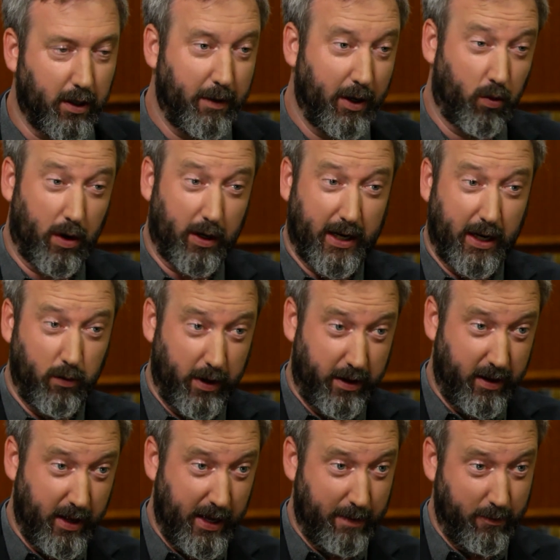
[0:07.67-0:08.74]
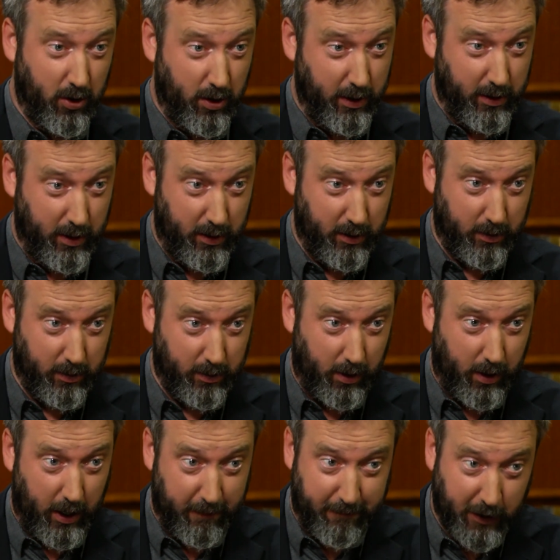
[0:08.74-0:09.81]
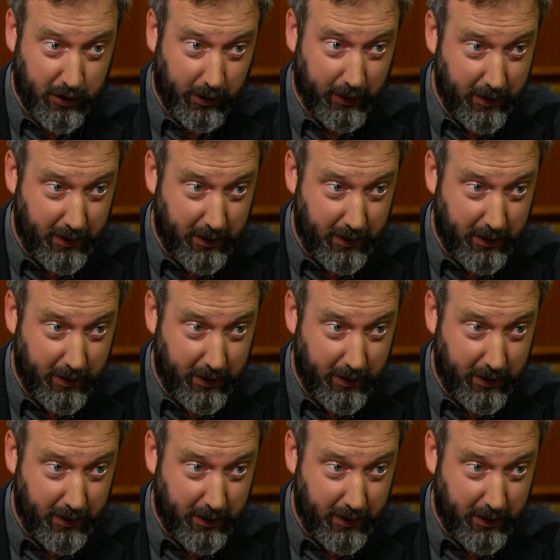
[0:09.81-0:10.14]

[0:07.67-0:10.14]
to be working with them on artificial